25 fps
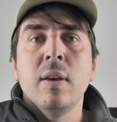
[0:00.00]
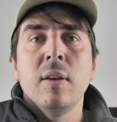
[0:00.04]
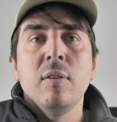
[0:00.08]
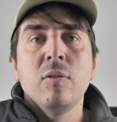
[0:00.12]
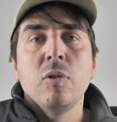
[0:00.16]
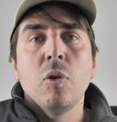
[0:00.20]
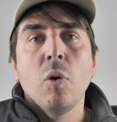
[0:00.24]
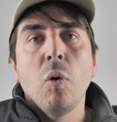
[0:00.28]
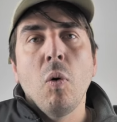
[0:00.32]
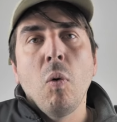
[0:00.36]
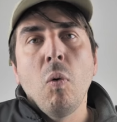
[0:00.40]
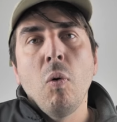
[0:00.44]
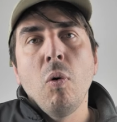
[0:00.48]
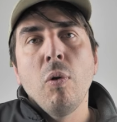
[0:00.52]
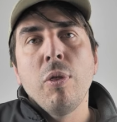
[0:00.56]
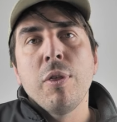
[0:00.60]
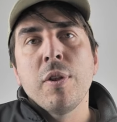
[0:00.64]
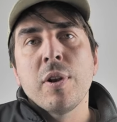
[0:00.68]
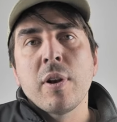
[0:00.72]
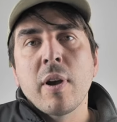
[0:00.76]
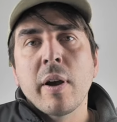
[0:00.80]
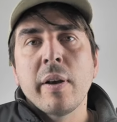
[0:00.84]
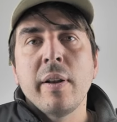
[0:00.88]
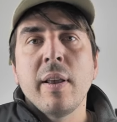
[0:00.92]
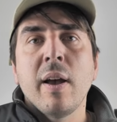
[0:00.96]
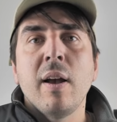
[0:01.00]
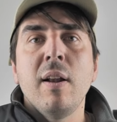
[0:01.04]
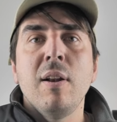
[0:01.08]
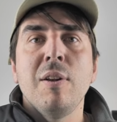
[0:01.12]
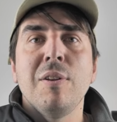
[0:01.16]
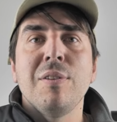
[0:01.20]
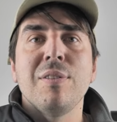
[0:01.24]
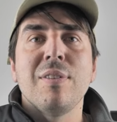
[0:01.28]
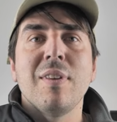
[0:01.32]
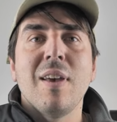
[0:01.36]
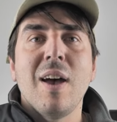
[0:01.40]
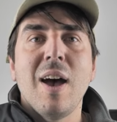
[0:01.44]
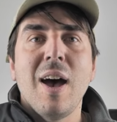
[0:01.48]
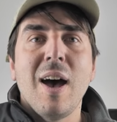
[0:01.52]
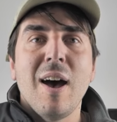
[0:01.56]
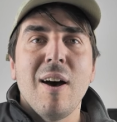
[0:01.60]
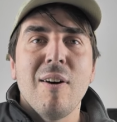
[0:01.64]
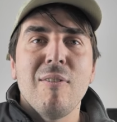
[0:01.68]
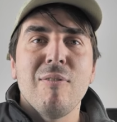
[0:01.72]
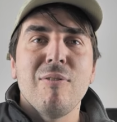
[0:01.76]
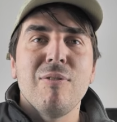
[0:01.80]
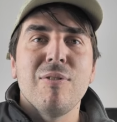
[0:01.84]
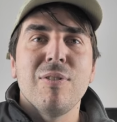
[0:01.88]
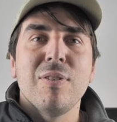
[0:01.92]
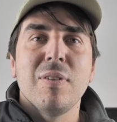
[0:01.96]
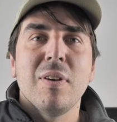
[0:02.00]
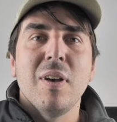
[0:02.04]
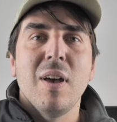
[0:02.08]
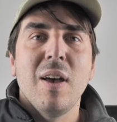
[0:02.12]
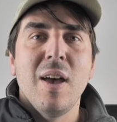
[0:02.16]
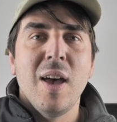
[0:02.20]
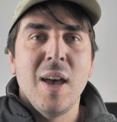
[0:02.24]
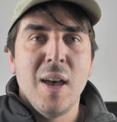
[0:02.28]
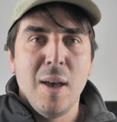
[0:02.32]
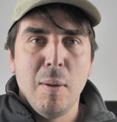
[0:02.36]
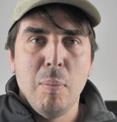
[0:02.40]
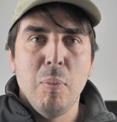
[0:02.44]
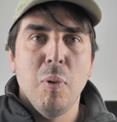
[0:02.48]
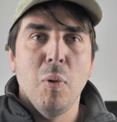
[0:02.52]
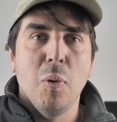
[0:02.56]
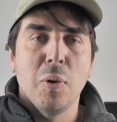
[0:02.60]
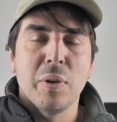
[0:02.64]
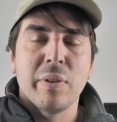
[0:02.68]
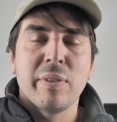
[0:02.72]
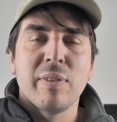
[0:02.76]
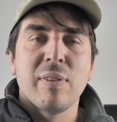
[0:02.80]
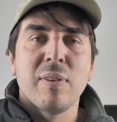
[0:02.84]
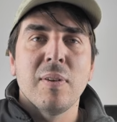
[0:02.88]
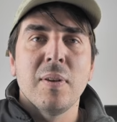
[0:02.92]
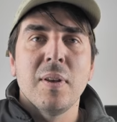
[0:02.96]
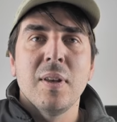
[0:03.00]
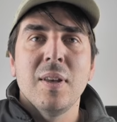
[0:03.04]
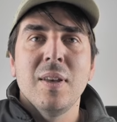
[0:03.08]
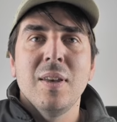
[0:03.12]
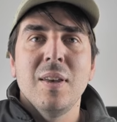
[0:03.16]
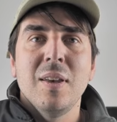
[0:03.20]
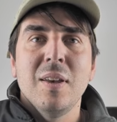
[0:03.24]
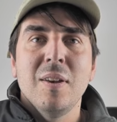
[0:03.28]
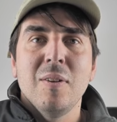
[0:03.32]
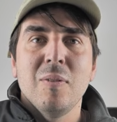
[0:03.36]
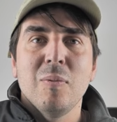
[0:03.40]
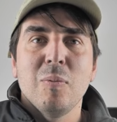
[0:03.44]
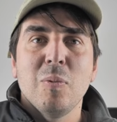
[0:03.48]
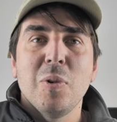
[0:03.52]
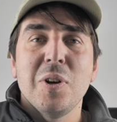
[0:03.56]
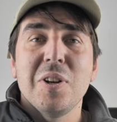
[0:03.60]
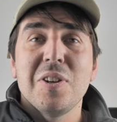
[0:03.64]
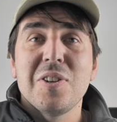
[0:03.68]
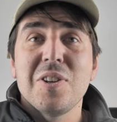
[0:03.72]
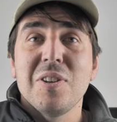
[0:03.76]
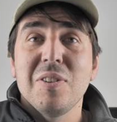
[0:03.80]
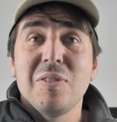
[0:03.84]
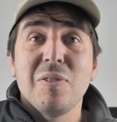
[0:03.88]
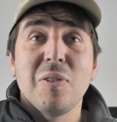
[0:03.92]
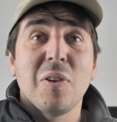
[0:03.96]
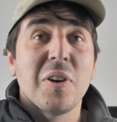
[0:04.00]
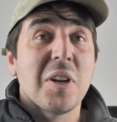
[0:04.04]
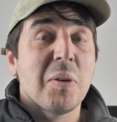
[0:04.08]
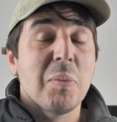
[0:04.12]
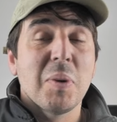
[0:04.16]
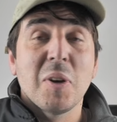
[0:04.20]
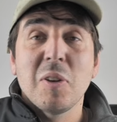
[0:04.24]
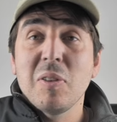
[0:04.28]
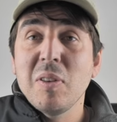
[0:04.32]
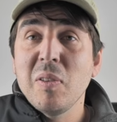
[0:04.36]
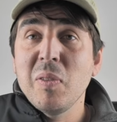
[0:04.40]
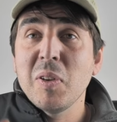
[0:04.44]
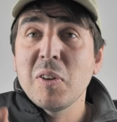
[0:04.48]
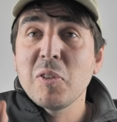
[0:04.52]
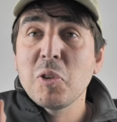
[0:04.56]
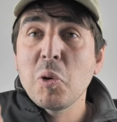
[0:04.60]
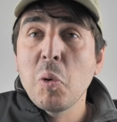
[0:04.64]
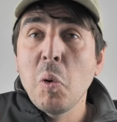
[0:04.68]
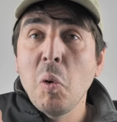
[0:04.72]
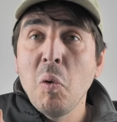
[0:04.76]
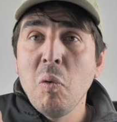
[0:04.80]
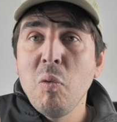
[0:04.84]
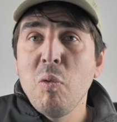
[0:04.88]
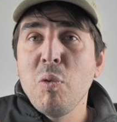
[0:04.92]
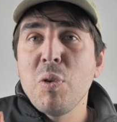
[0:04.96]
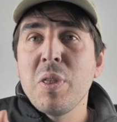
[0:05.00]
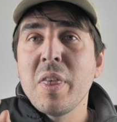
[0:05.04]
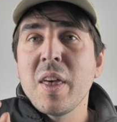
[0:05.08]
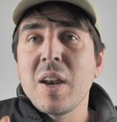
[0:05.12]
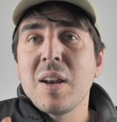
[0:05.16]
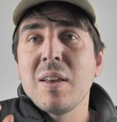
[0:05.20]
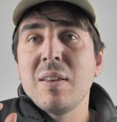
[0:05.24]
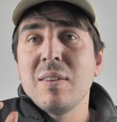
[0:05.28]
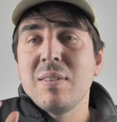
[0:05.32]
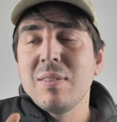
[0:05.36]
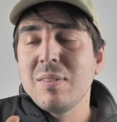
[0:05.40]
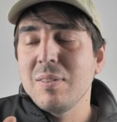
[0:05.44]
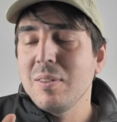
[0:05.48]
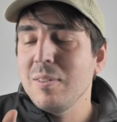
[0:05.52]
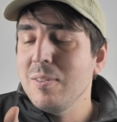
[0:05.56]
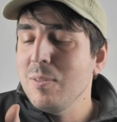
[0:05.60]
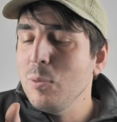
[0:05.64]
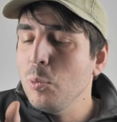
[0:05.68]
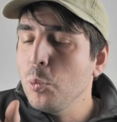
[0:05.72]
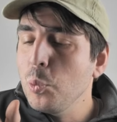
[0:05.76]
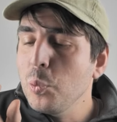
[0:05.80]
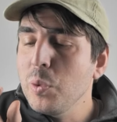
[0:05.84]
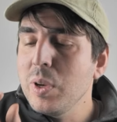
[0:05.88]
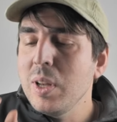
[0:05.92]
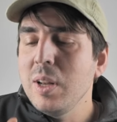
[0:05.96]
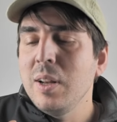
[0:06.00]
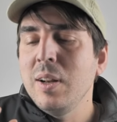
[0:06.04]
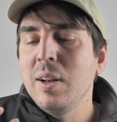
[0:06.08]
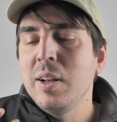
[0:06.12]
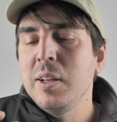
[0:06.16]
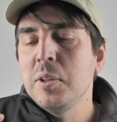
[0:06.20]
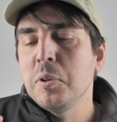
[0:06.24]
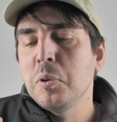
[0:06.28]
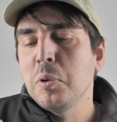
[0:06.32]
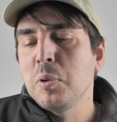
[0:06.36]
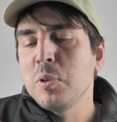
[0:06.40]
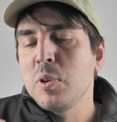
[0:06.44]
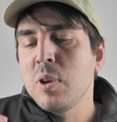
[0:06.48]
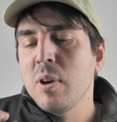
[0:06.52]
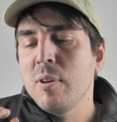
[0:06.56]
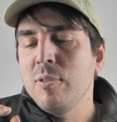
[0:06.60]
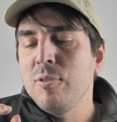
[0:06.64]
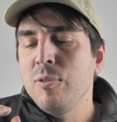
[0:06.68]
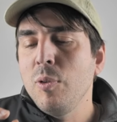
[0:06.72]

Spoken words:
So all the nine islands have airports, which is funny because even Corvo, that is really little, you have